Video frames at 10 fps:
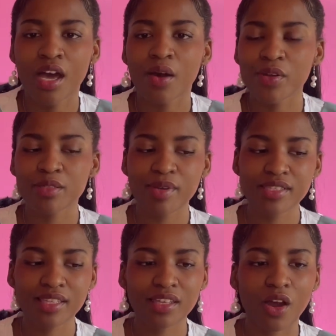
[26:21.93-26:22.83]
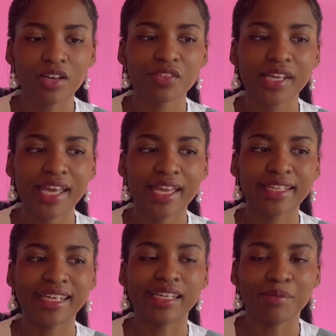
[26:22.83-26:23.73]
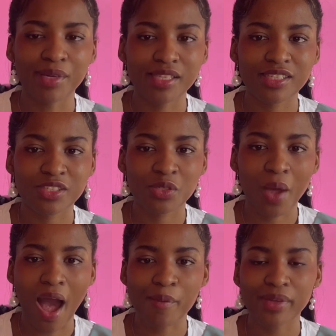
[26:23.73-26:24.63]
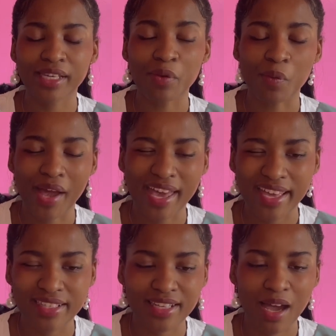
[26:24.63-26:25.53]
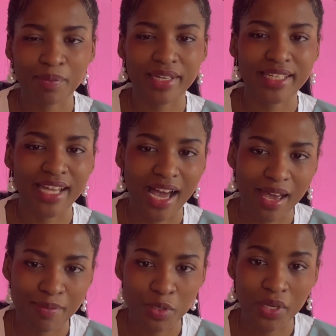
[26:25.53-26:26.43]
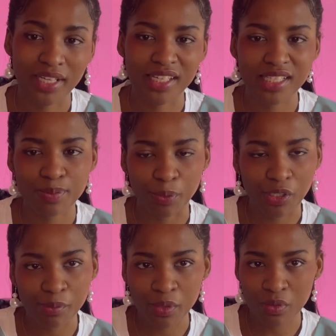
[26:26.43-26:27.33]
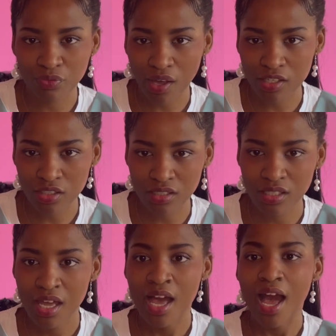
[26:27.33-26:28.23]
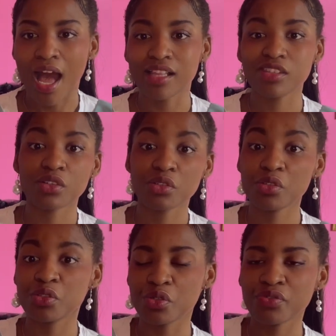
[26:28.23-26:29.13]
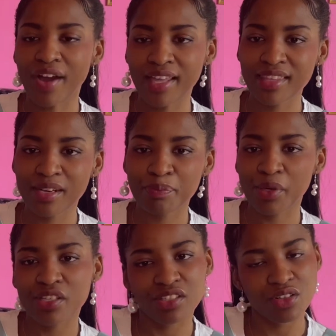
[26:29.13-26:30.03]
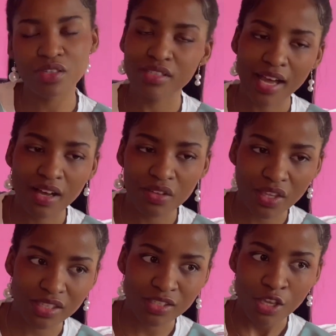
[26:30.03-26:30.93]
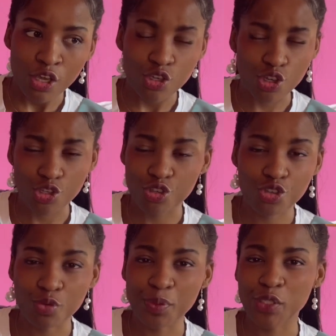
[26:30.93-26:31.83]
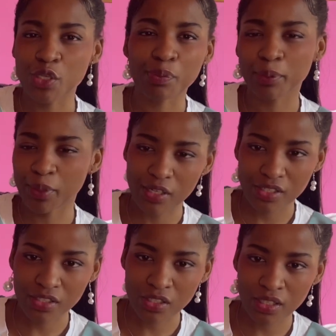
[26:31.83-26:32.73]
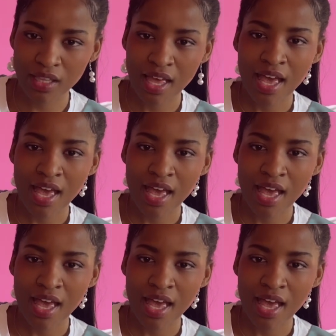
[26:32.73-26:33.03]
which means that there aren't really any limits to how many ways and how many times you can experiment with fashion until you do find that personal style that's just super personal.